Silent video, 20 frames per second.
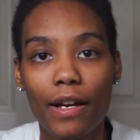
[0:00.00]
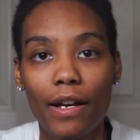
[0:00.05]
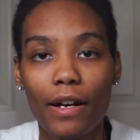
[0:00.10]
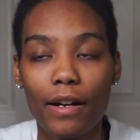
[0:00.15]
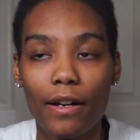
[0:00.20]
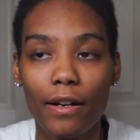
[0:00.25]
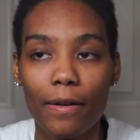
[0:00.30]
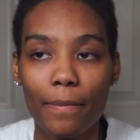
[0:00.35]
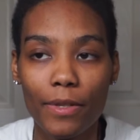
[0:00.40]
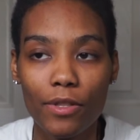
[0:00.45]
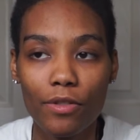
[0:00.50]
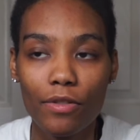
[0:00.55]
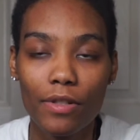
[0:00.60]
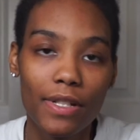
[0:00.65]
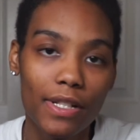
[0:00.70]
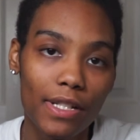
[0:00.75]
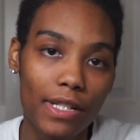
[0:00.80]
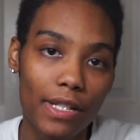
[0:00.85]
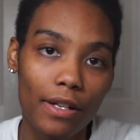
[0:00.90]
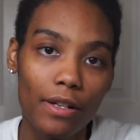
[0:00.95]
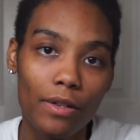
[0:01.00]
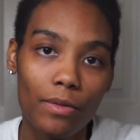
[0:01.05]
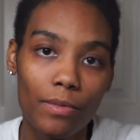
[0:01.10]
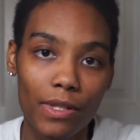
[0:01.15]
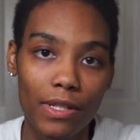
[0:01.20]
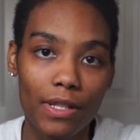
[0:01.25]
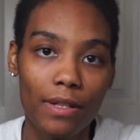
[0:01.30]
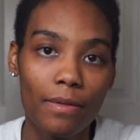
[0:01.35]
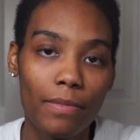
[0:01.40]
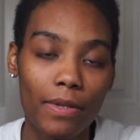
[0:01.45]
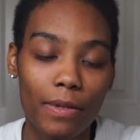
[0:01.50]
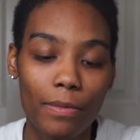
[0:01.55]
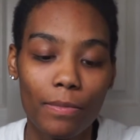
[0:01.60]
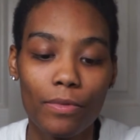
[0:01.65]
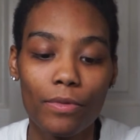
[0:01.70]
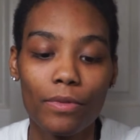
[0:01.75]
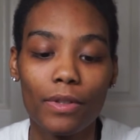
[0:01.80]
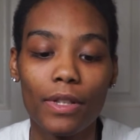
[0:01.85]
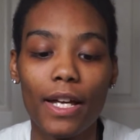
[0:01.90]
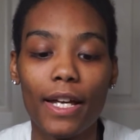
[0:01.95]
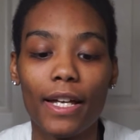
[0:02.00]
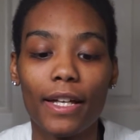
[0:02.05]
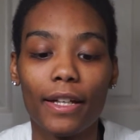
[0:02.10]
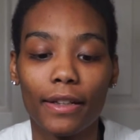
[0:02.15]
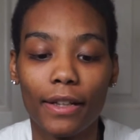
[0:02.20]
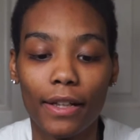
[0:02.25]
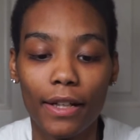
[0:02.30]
You can tell when some people like,